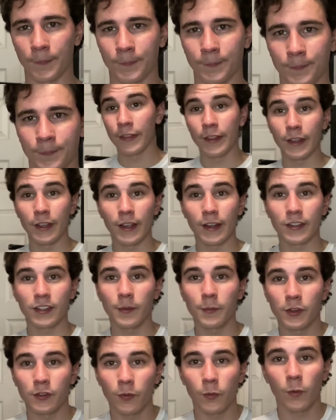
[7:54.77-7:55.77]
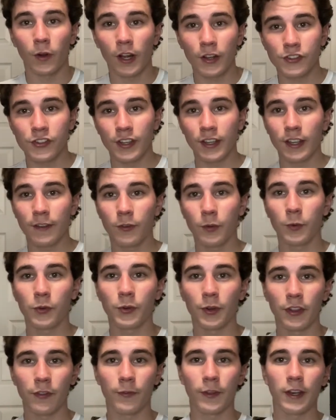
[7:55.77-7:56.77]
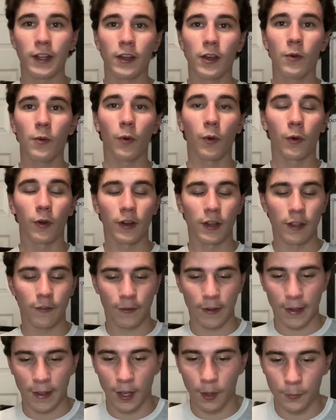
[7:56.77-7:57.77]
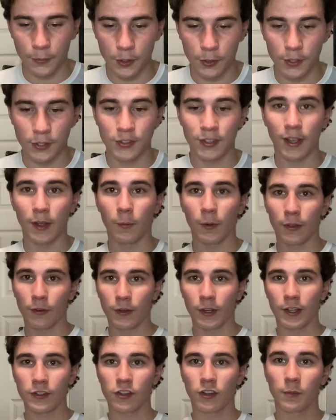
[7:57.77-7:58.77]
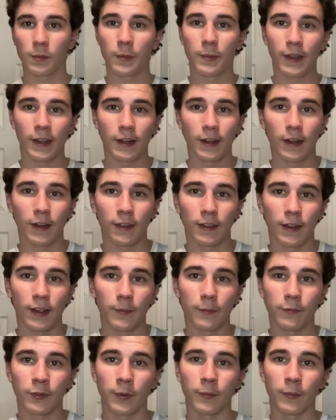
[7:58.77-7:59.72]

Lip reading: Thank you guys so much for watching. If you enjoyed the video, or if I helped you decide whether or not you're going to be picking anything up from